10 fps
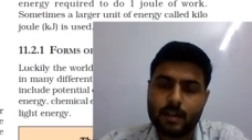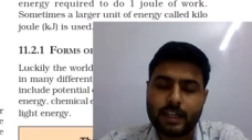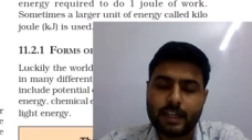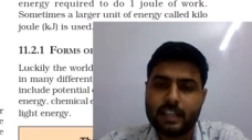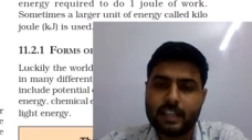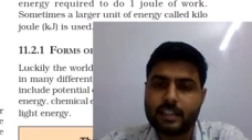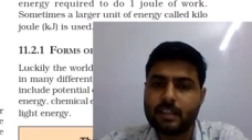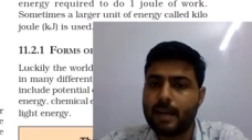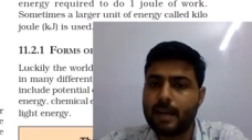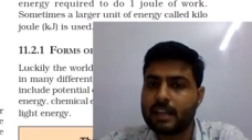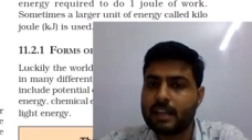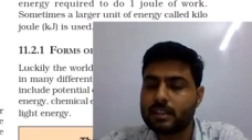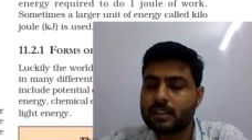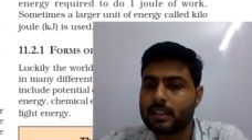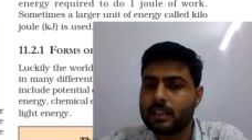trees and
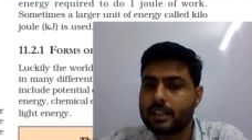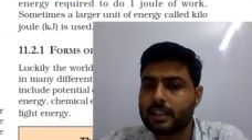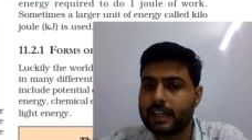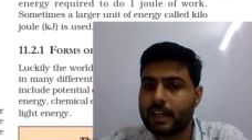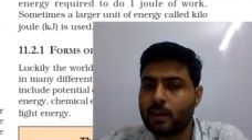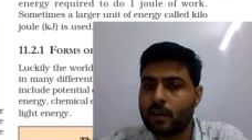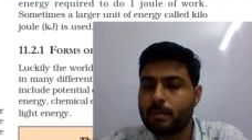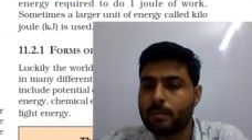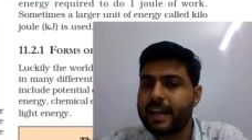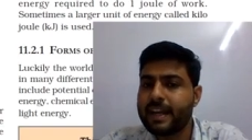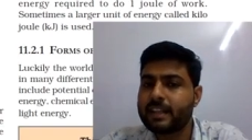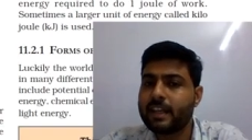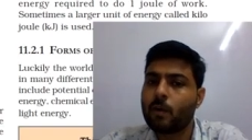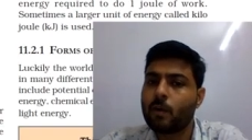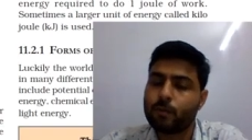plants cannot make
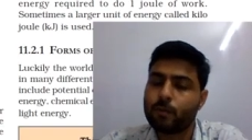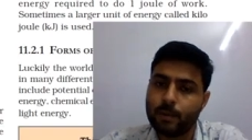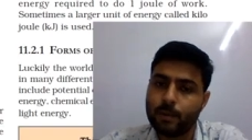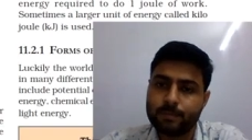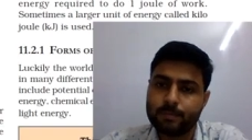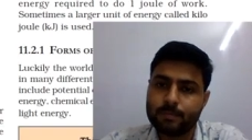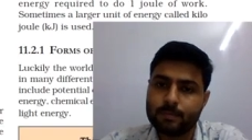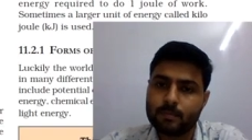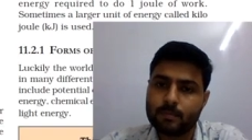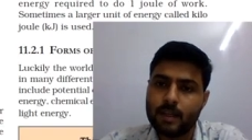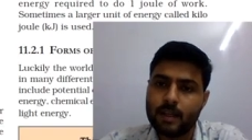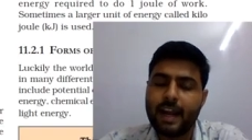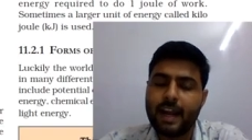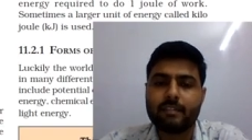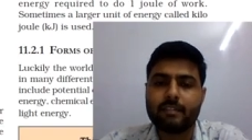their own food,
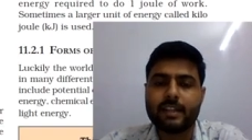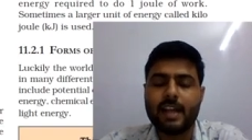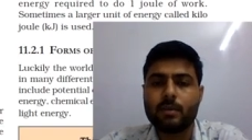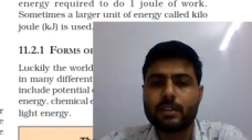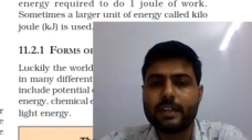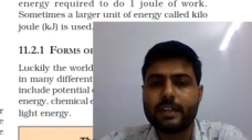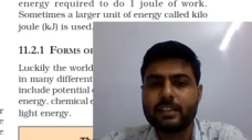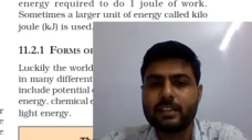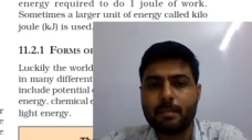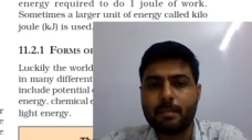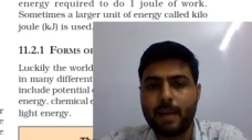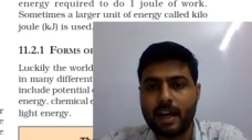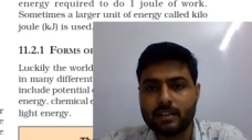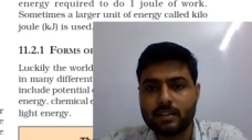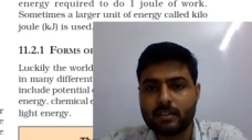and without trees and
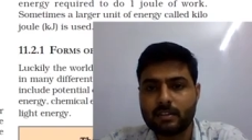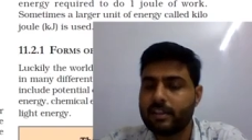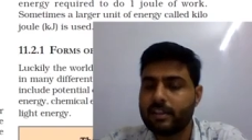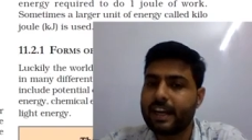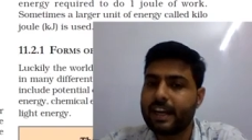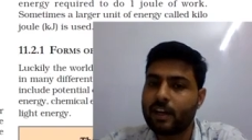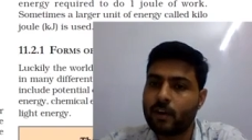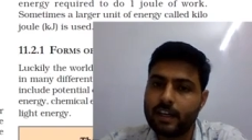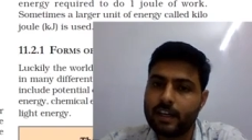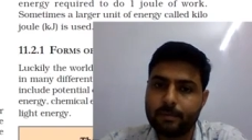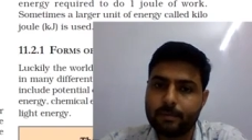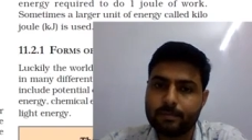plants we cannot live.